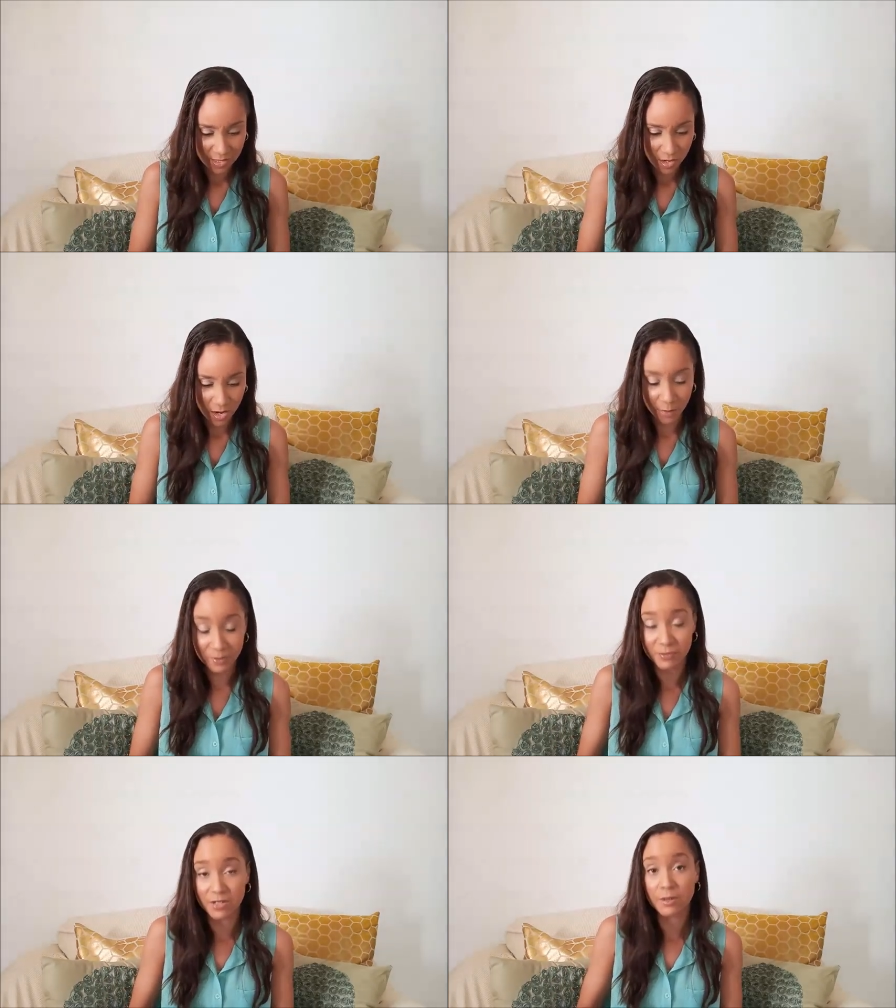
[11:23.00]
Alright, my
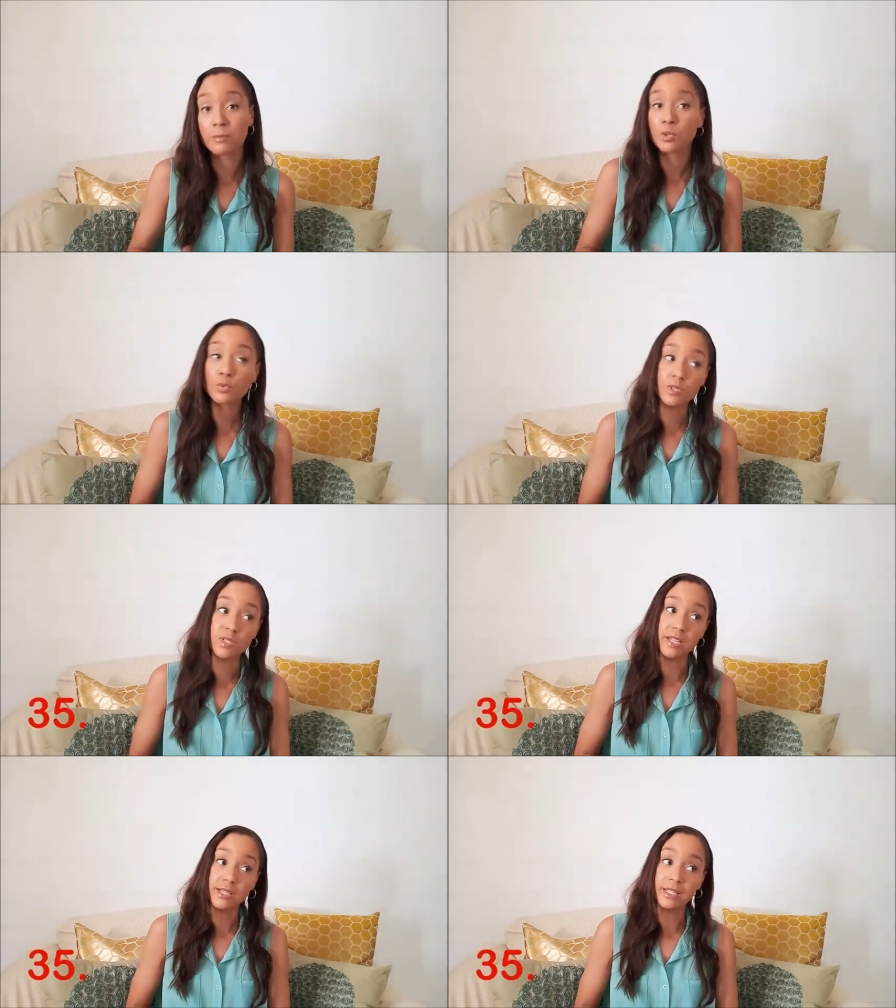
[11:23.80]
favorite
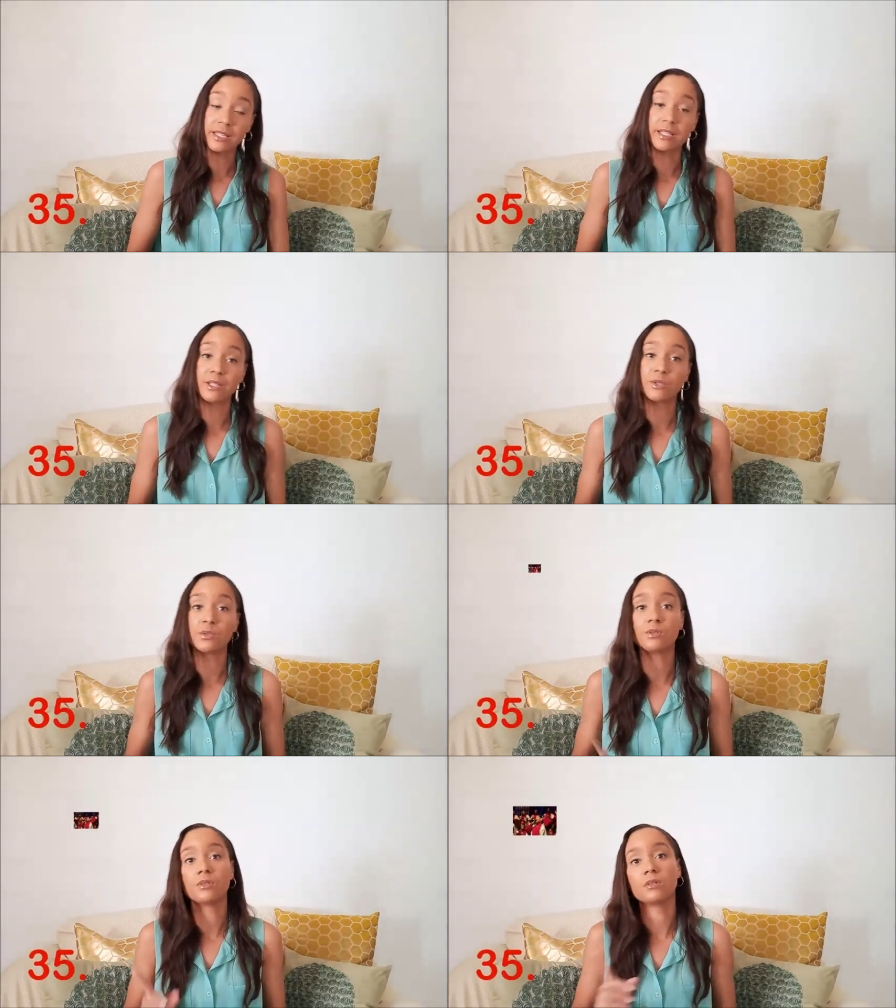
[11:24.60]
music,
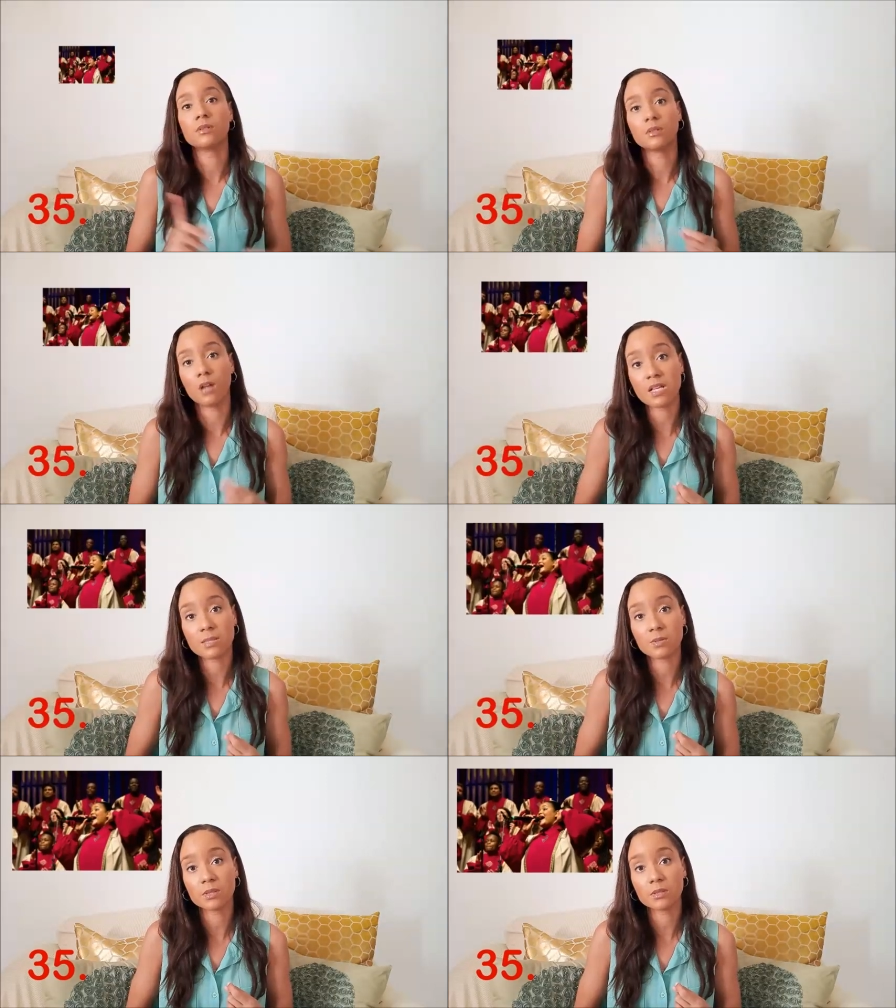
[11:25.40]

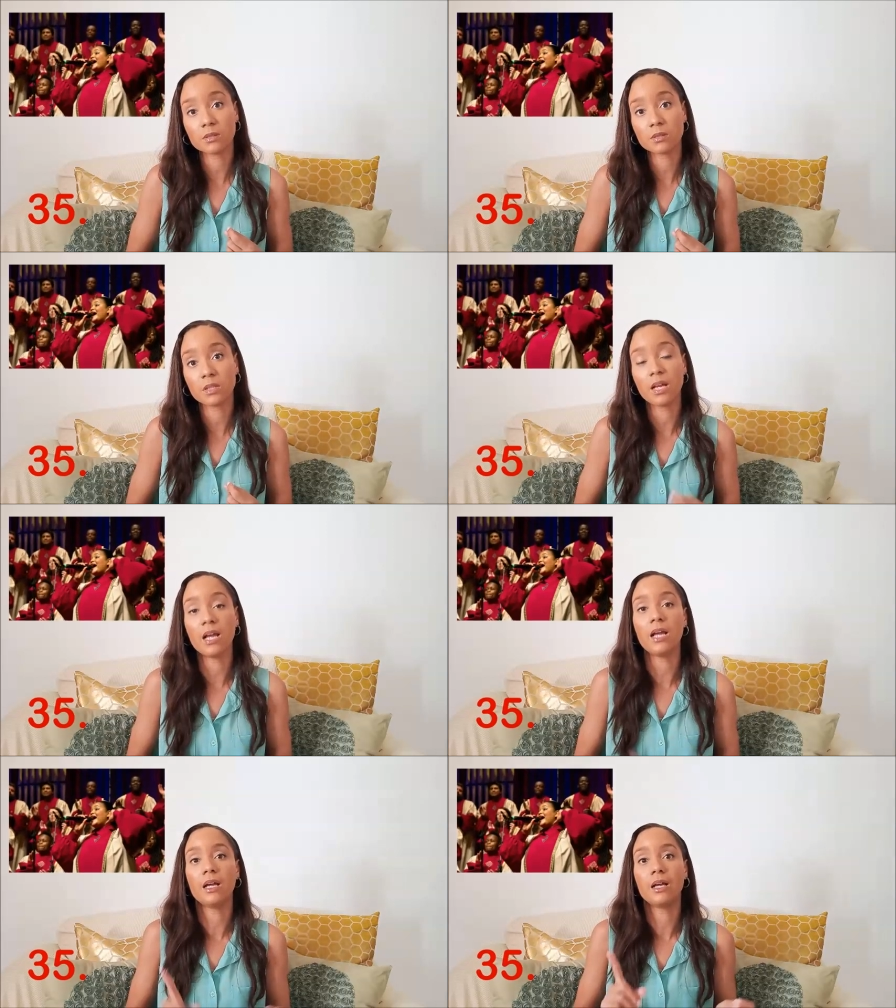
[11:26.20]
gospel
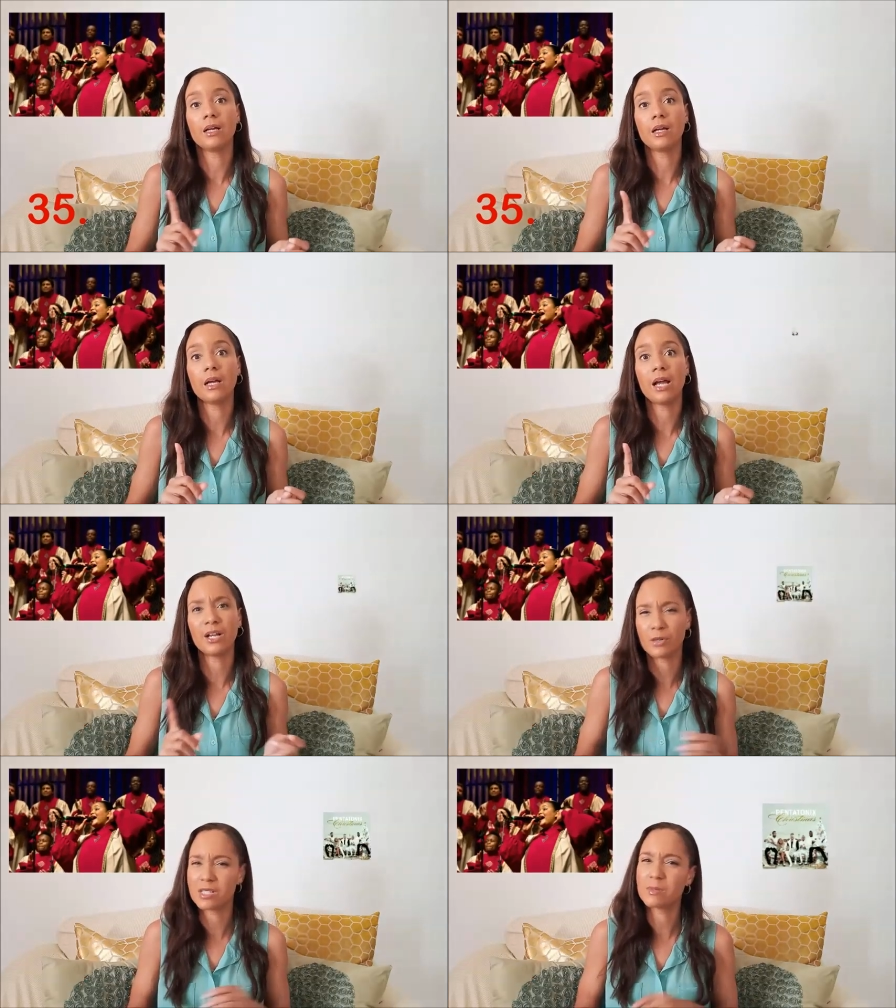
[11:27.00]
and
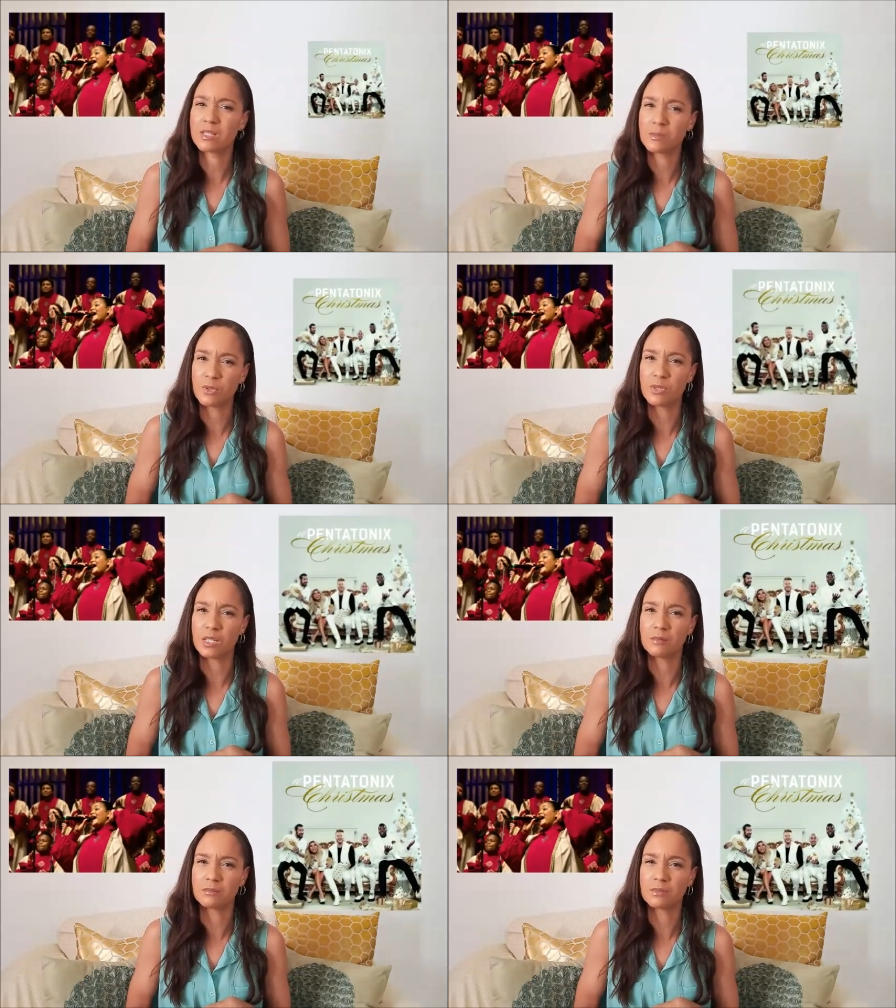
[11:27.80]
Christmas
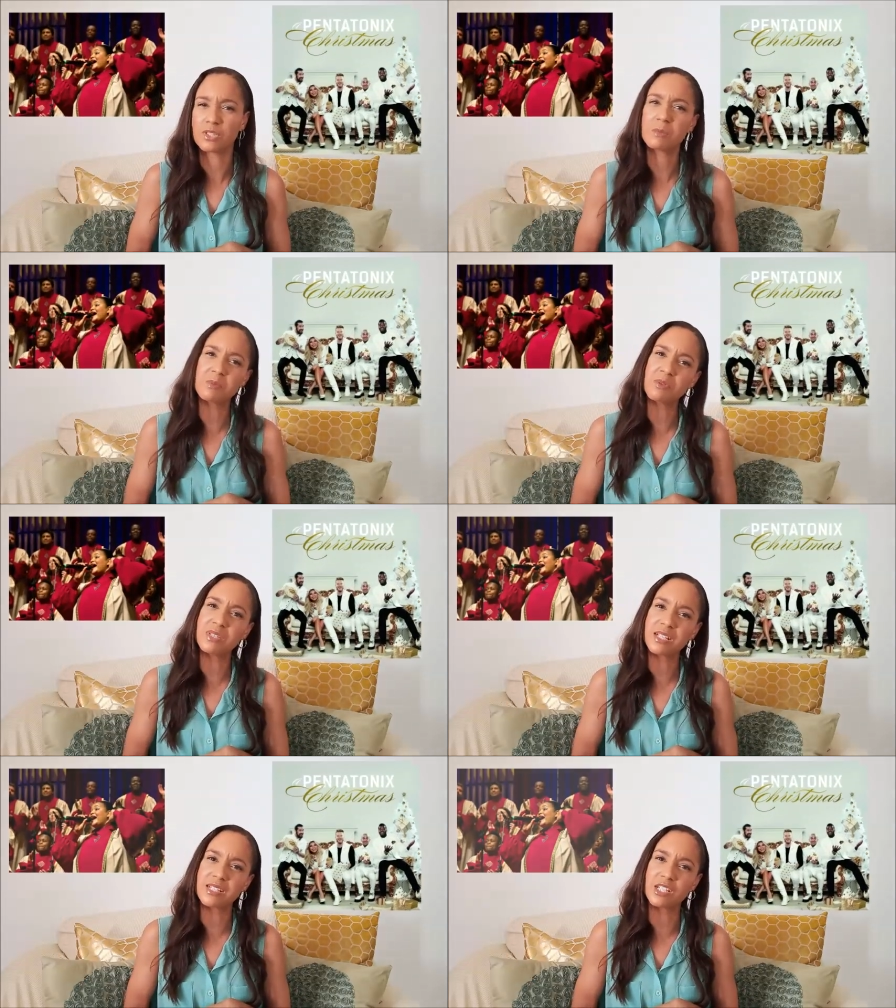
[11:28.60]
music. Christmas
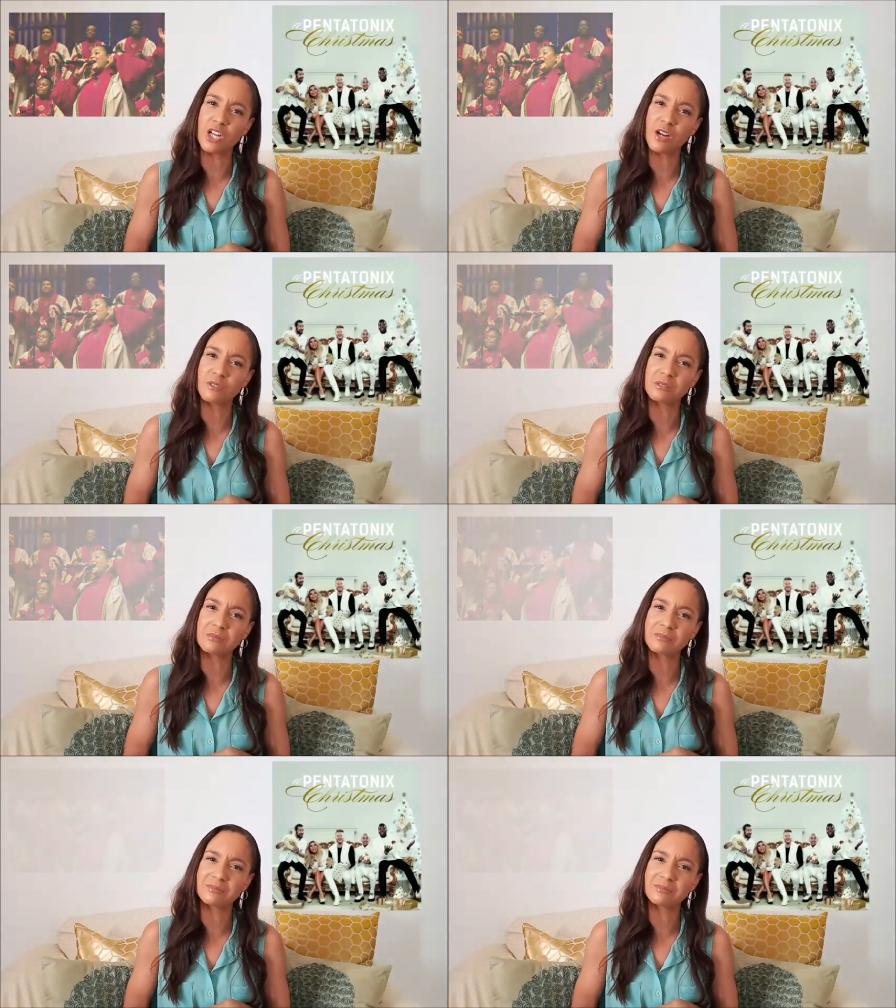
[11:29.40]
music is a genre?